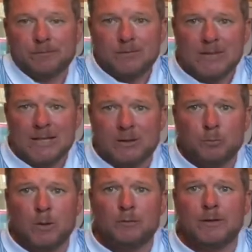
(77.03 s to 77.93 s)
It's
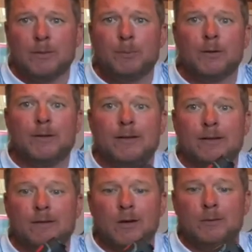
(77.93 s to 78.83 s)
proof in the pudding that
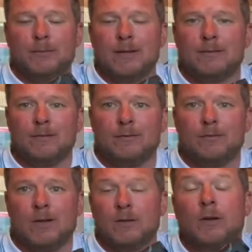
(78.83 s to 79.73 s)

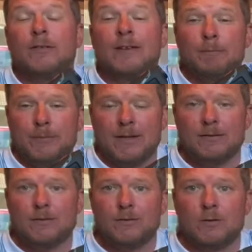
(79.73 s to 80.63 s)
97%
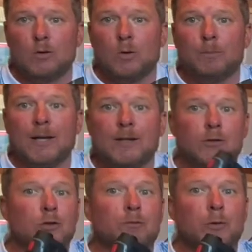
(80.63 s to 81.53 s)
of the tour players
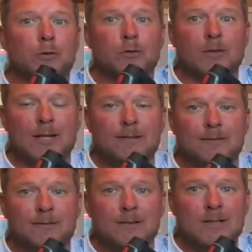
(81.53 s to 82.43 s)
use Bushnell
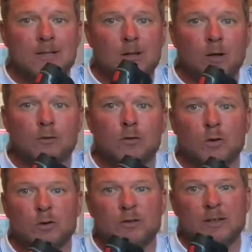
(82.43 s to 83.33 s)
lasers on tour,
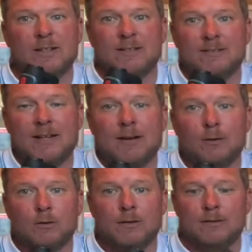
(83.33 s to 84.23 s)
so you can see how good
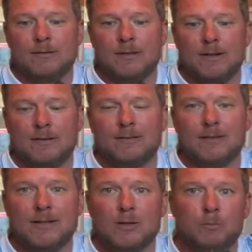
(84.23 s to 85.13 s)
this thing
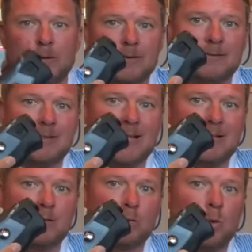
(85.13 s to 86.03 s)
is. But this is the
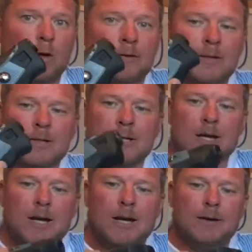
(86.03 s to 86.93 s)
latest one,
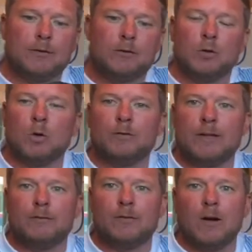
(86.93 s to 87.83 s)
the Tour
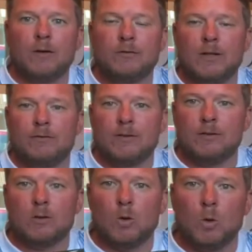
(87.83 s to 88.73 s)
V5 Shift it's
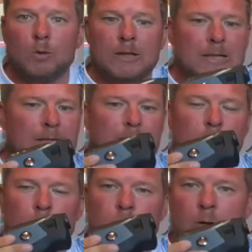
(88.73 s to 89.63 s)
called. It's
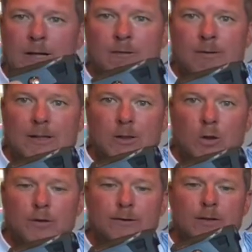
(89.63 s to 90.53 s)
really, really good.
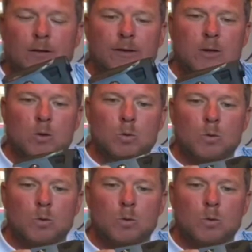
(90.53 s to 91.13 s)
It's got the new